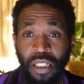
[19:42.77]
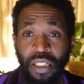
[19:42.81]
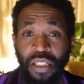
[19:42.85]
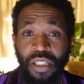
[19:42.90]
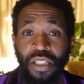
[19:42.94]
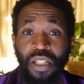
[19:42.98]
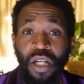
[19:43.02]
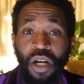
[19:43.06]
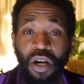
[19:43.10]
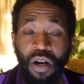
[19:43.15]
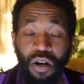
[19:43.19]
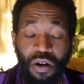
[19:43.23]

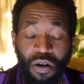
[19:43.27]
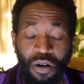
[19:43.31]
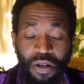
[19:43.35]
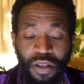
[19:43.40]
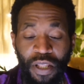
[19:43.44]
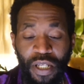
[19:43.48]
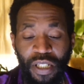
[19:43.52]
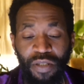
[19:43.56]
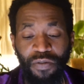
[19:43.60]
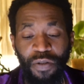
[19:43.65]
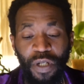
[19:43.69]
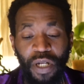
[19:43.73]
So
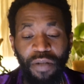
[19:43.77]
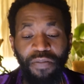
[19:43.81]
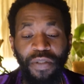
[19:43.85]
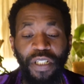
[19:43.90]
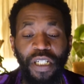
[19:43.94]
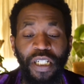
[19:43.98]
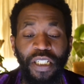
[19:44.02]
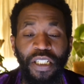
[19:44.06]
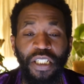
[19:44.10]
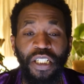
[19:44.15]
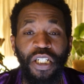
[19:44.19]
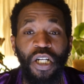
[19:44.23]
that's what I'm
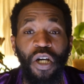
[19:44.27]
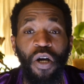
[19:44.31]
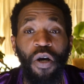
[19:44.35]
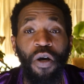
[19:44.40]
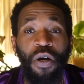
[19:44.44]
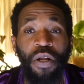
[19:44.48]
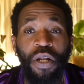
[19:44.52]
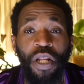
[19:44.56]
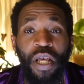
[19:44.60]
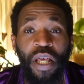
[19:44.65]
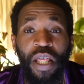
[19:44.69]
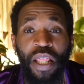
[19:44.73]
touching
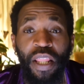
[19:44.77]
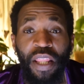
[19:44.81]
on